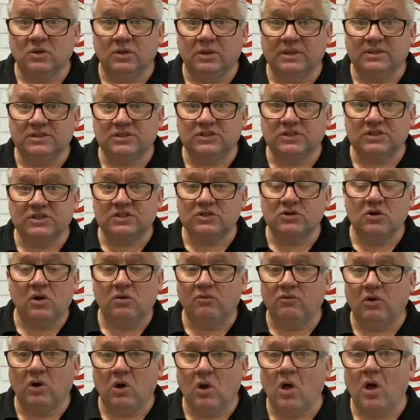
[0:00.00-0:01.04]
it's just
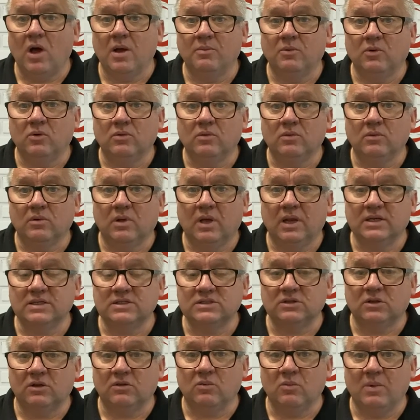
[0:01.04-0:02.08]
not reliable.
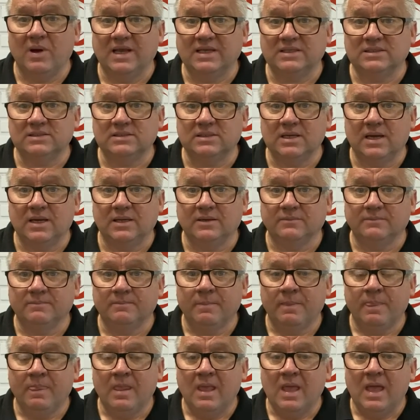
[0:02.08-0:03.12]
It's not the way it's done.
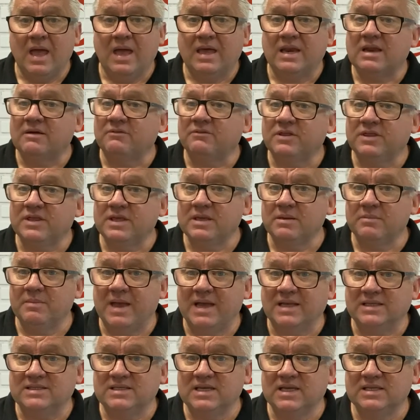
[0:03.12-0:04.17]
Another thing
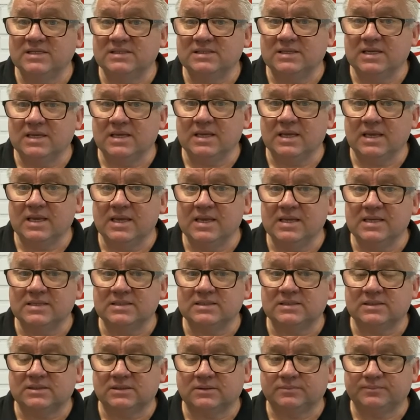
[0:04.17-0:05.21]
about testing
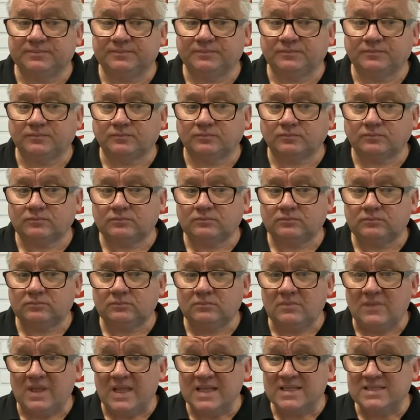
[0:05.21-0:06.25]
is
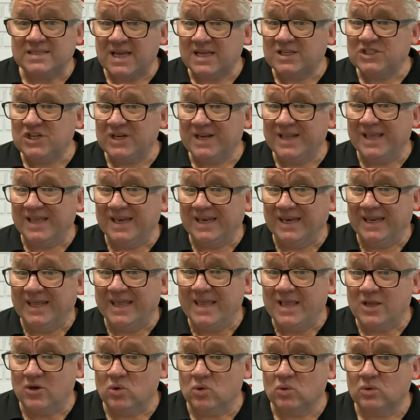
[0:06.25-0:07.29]
it's actually
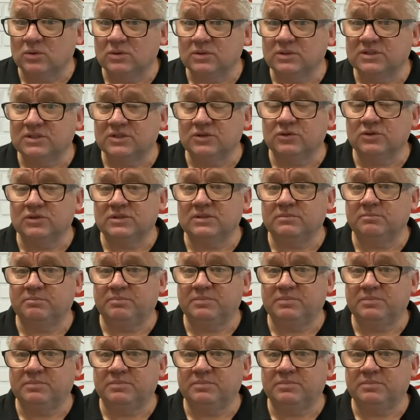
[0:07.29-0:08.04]
illegal to